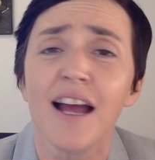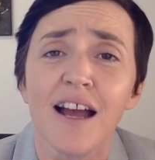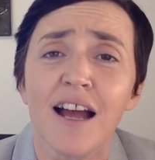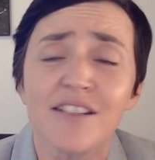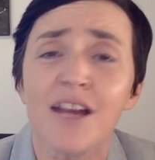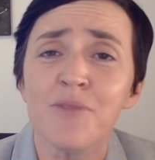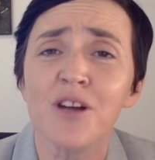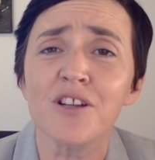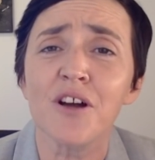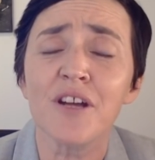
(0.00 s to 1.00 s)
And I'm
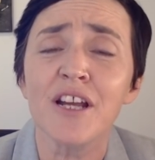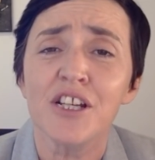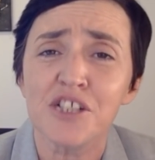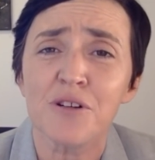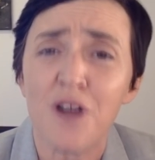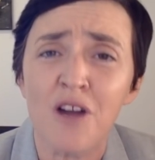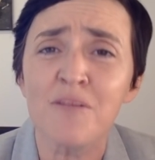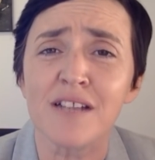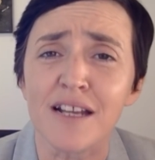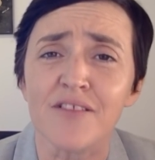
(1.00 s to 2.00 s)
not going to
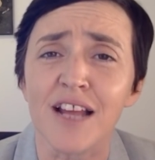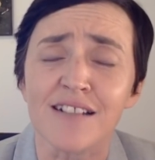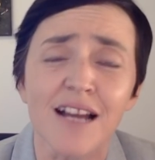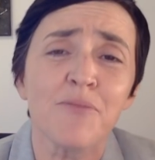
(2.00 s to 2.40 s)
accommodate that.